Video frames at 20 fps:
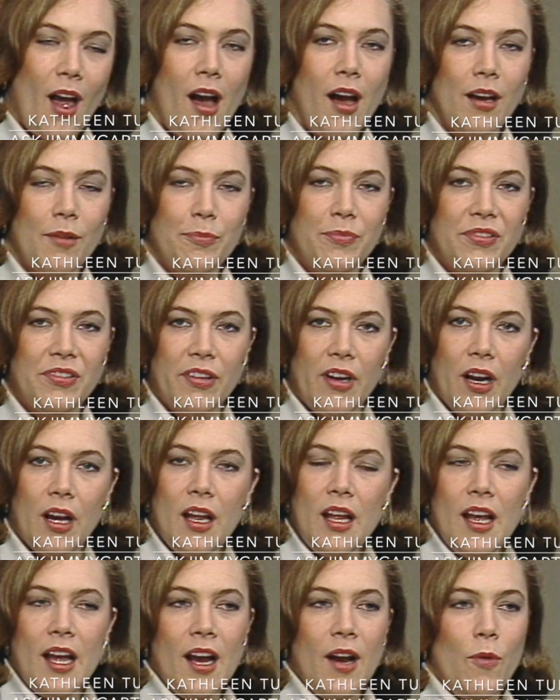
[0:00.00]
Oh,
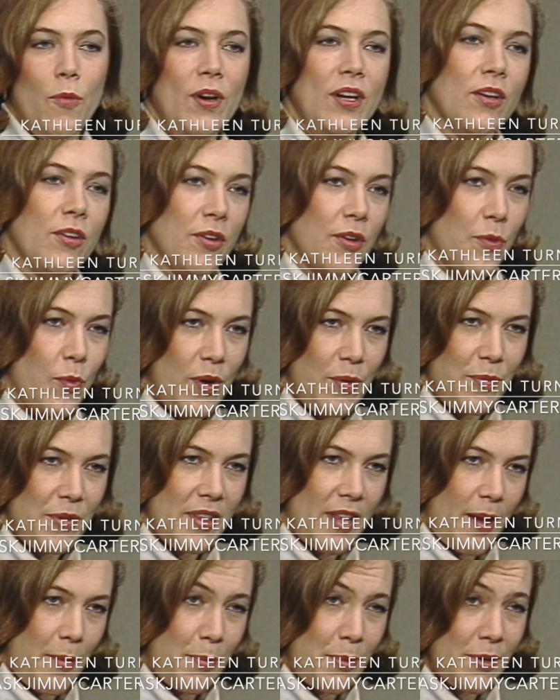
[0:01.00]
we don't agree with
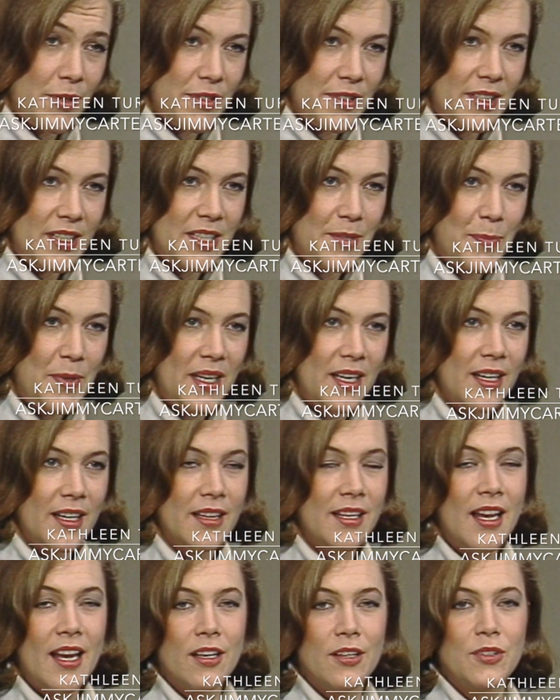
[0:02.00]
that, personally speaking,
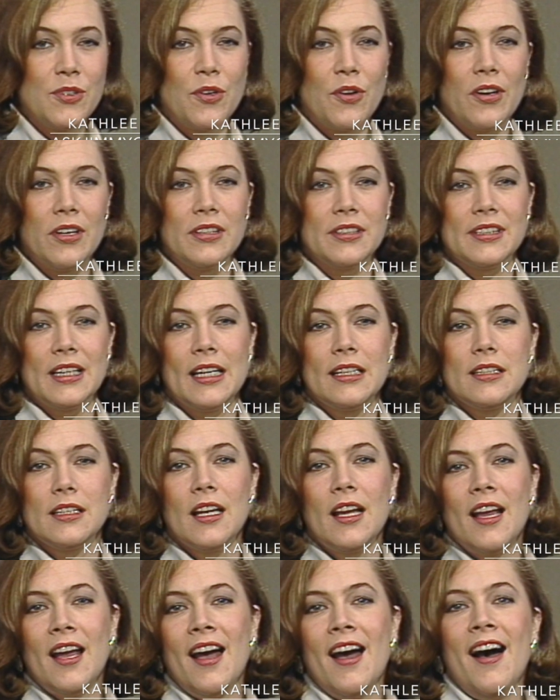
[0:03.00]
in the editorial sense.
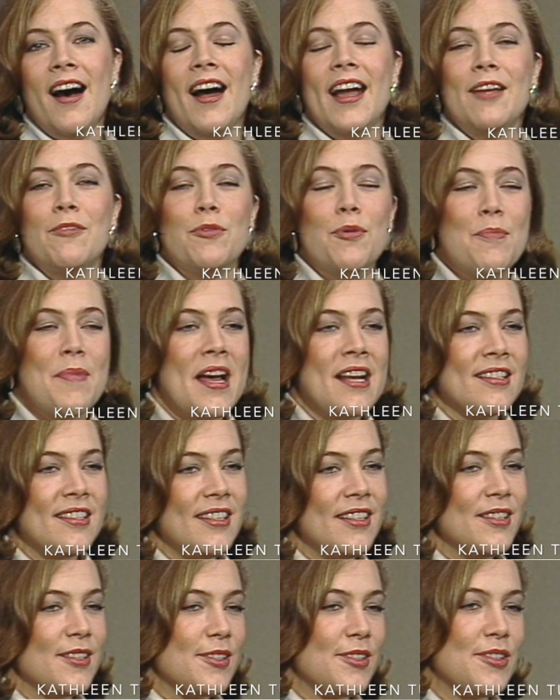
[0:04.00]
In
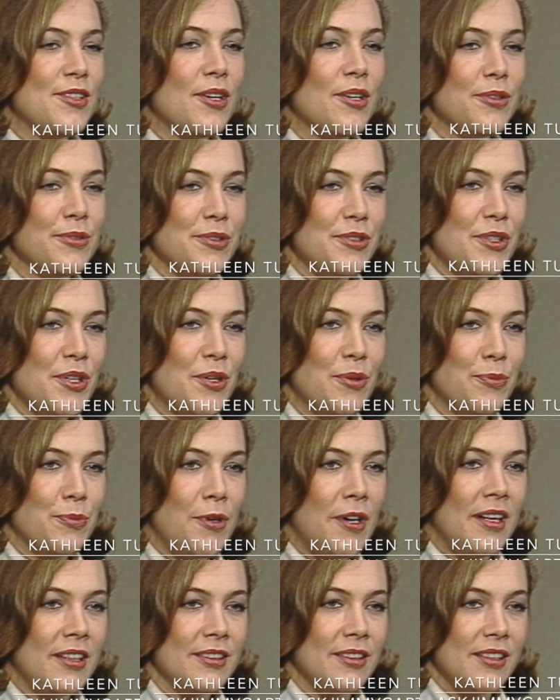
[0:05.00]
Romancing the Stone, Joan
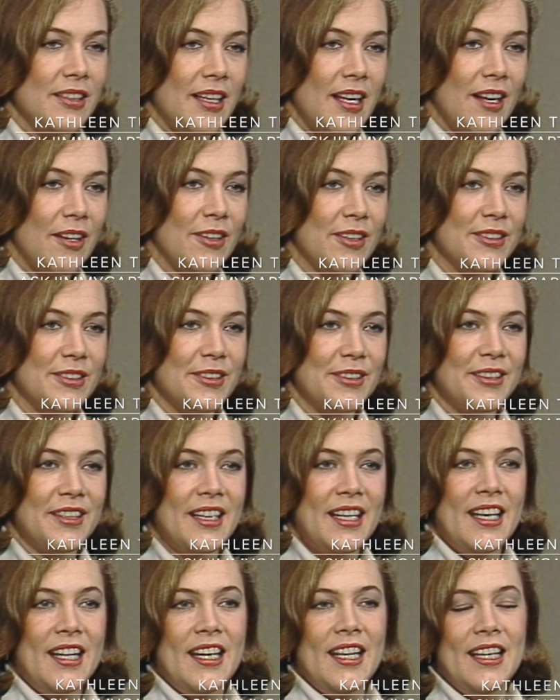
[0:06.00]
Wilder, the character,
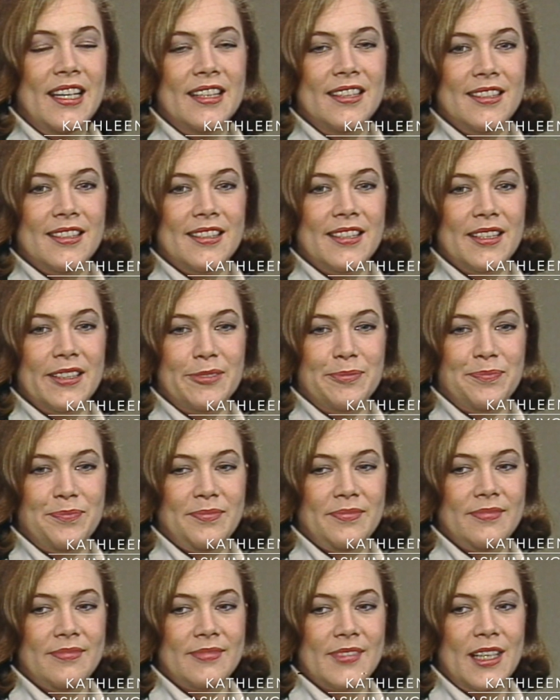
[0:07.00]
is um,
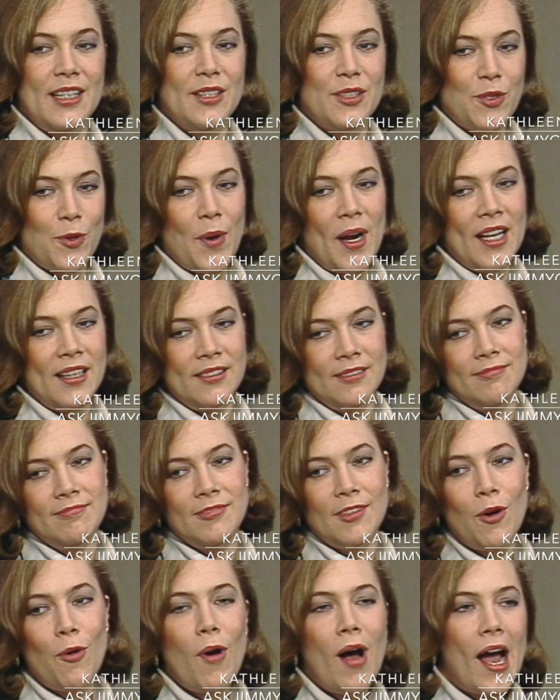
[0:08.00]
is quite
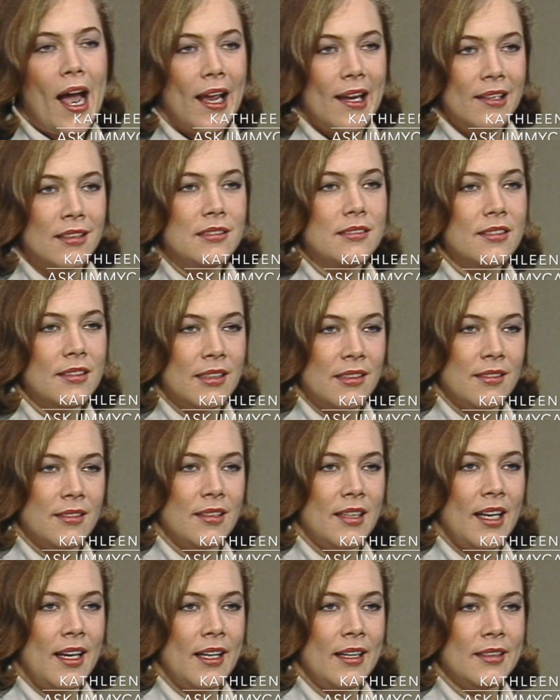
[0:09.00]
quiet
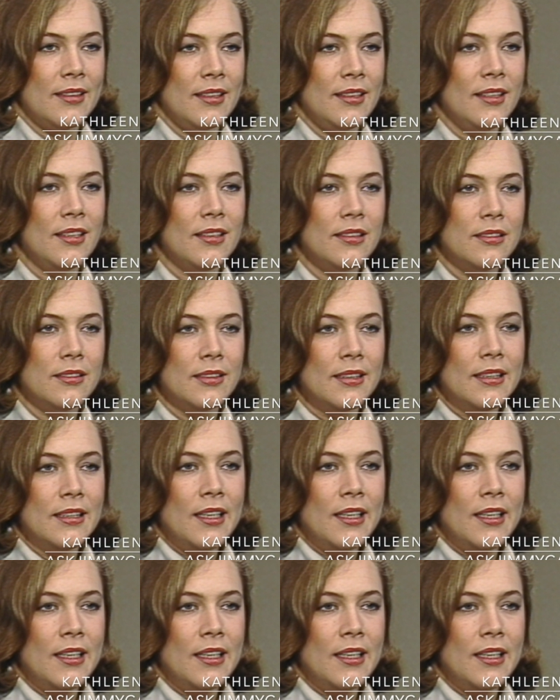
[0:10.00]
and and a little